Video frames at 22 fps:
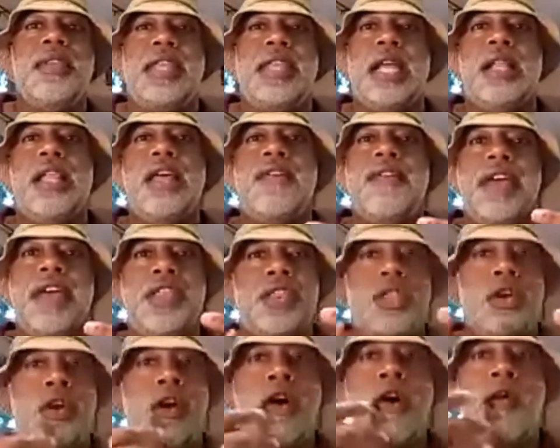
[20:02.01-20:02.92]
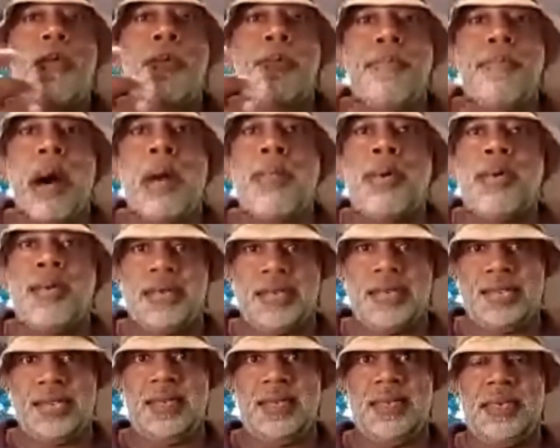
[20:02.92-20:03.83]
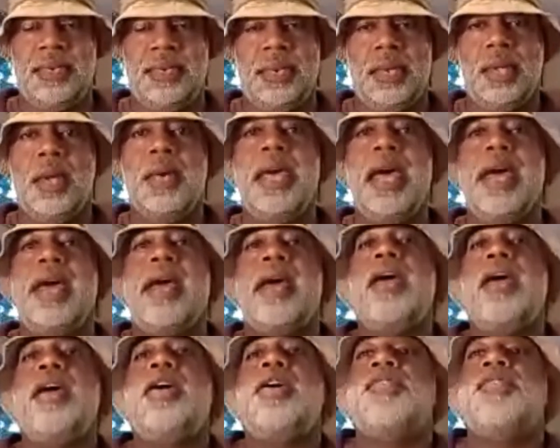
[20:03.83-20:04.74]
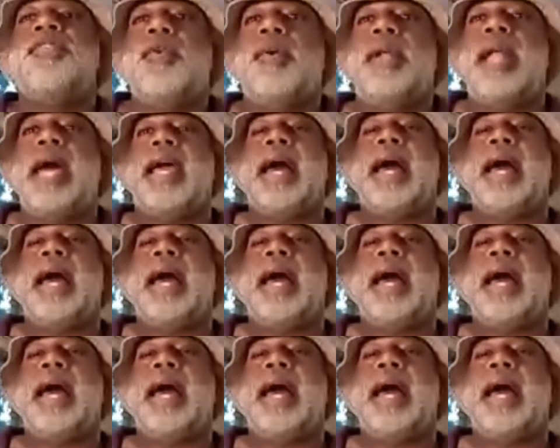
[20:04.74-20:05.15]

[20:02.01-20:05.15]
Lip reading: They live in their own bubbles. Okay. So when I